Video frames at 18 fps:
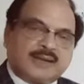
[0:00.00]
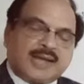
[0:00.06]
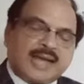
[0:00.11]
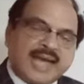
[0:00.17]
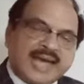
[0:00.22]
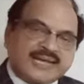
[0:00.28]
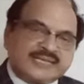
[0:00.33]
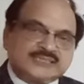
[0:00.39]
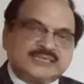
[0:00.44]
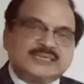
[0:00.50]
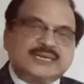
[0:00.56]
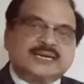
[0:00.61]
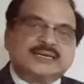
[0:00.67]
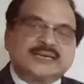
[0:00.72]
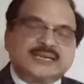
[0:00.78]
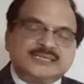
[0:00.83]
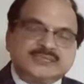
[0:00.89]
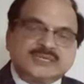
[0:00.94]
has a
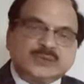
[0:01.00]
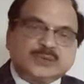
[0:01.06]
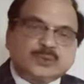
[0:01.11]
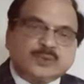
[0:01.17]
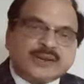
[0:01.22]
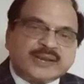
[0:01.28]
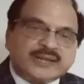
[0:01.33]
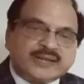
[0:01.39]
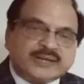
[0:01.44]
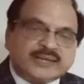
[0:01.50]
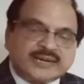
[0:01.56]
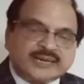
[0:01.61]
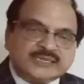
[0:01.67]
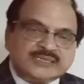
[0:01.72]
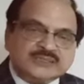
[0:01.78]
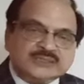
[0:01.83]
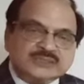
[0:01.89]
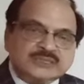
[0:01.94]
tendency to
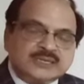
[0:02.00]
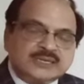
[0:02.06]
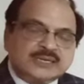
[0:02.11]
increase